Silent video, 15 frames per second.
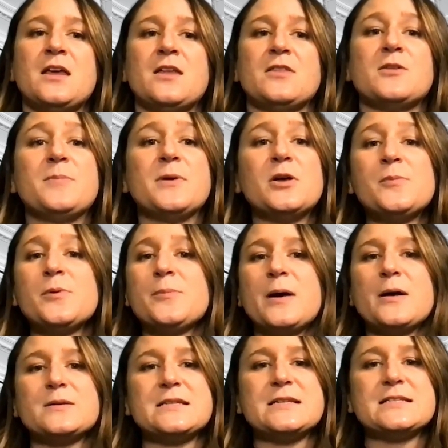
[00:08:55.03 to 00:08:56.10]
The bill
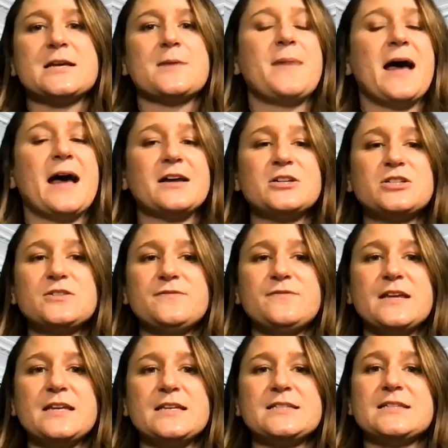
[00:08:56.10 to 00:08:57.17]
proposes a package of
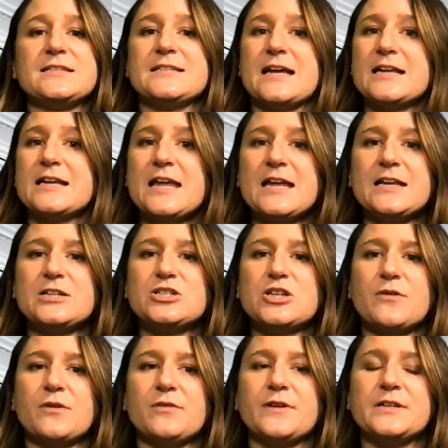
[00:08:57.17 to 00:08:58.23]
fees, dedicated
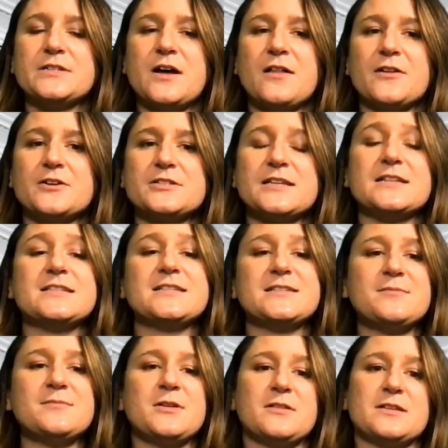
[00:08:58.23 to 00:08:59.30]
general fund dollars, and
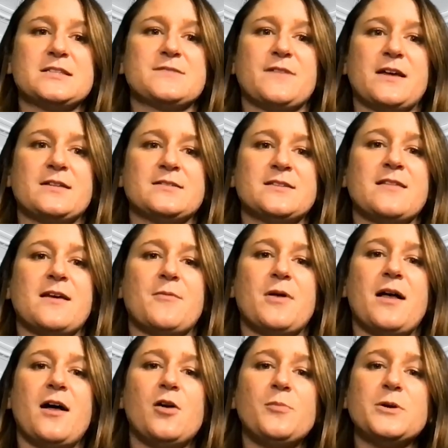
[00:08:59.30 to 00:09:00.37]
stimulus funds that will
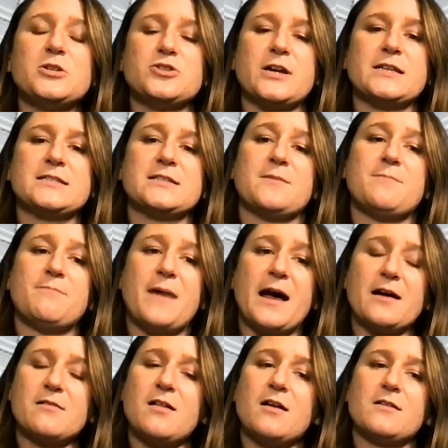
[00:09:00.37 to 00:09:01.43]
help address the
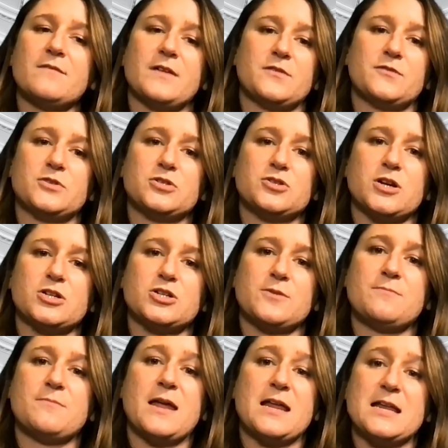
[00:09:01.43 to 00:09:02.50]
backlog of infrastructure
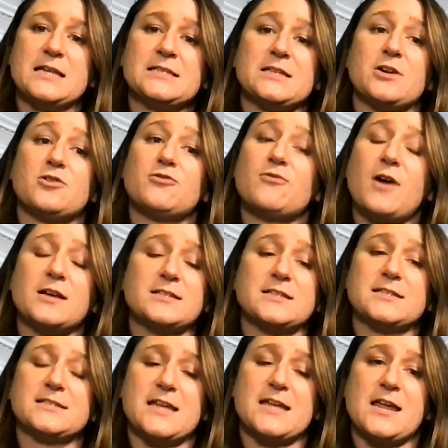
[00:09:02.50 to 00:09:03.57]
maintenance across the
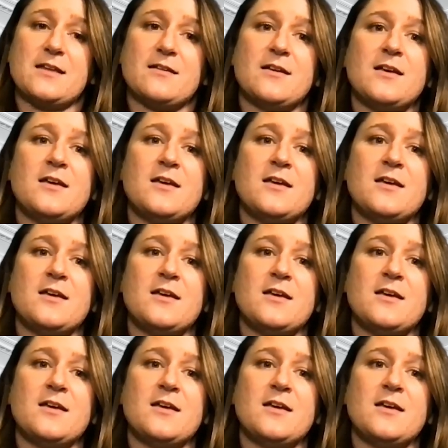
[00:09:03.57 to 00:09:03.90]
state.